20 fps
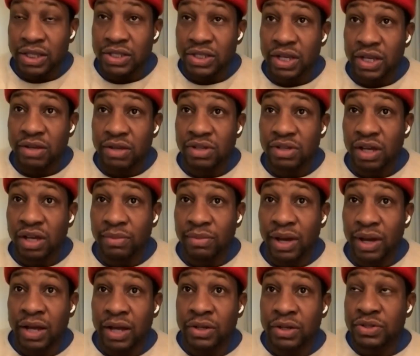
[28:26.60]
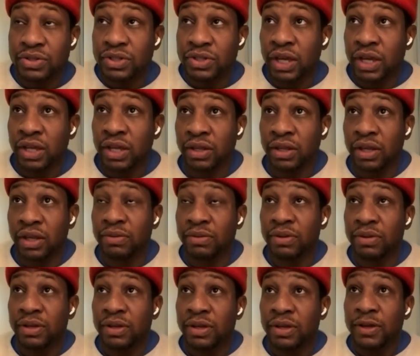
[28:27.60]
And at the same time, I understand that
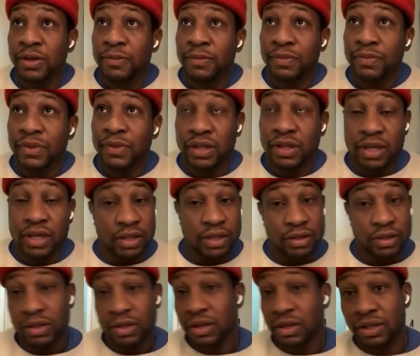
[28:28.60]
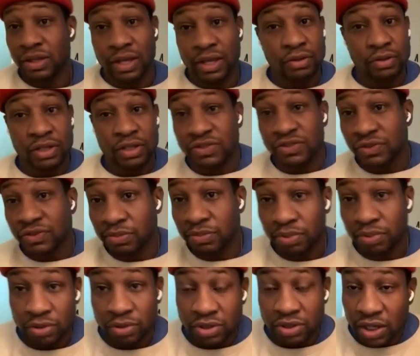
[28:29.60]
again, the internet's for
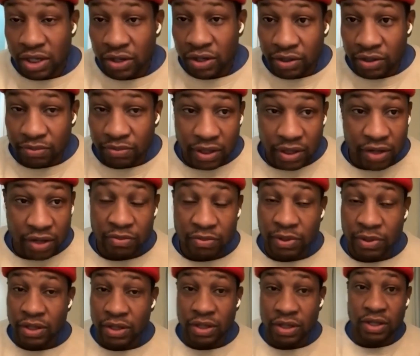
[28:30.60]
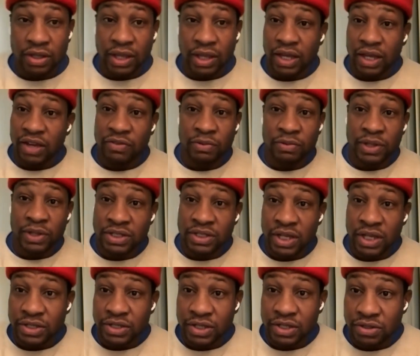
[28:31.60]
the proletariat. Everybody can get. Everyone
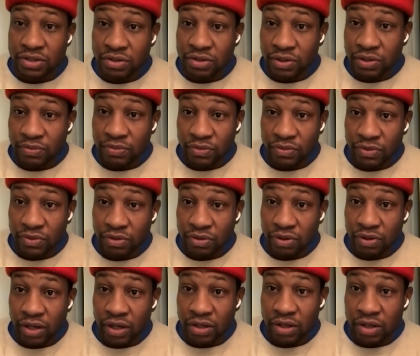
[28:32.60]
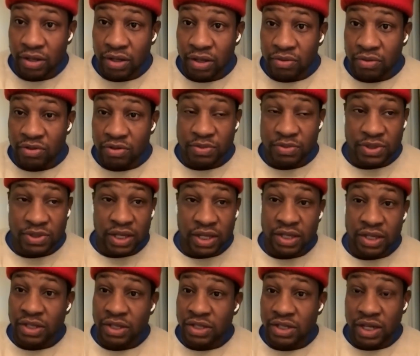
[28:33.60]
has access to it, right? Which means
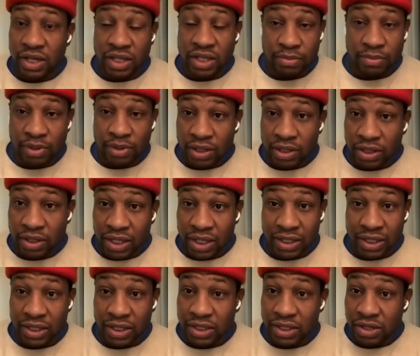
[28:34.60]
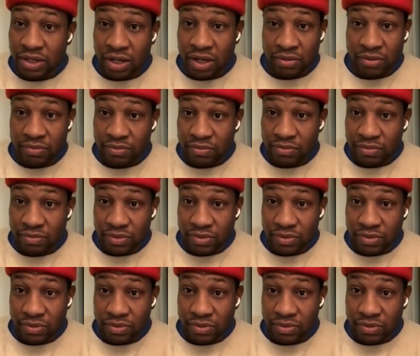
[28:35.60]
it can touch anybody at any time.